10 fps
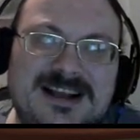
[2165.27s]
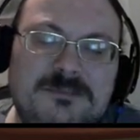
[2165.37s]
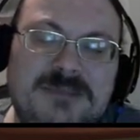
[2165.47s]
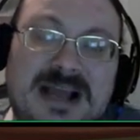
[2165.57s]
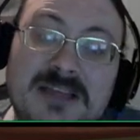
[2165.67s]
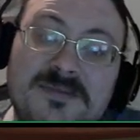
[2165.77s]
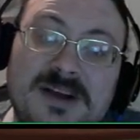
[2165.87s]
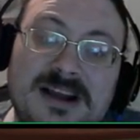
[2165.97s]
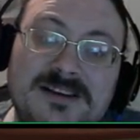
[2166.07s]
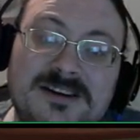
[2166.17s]

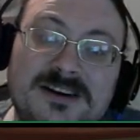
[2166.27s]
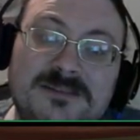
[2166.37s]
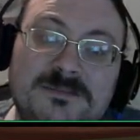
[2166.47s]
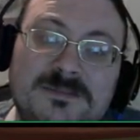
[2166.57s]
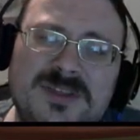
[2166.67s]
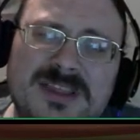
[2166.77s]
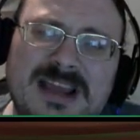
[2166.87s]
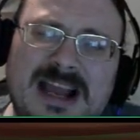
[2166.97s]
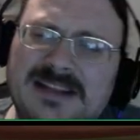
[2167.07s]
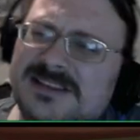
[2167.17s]
Pathfinder
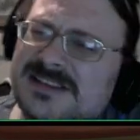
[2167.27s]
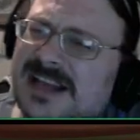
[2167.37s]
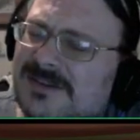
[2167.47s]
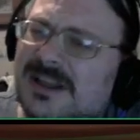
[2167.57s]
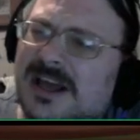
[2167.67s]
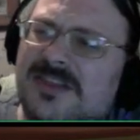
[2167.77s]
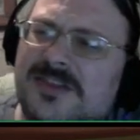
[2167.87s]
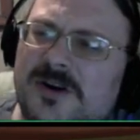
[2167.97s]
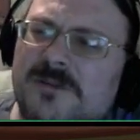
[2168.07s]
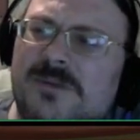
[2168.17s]
doesn't have a lot of
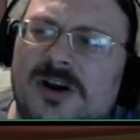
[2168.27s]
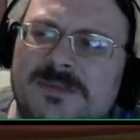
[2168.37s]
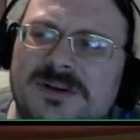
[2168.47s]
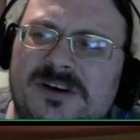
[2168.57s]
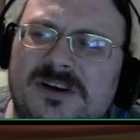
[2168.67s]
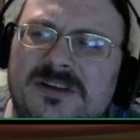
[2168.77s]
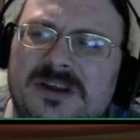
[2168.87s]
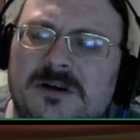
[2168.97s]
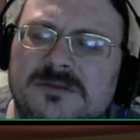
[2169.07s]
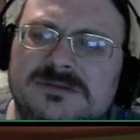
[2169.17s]
third-party material, though. Yes.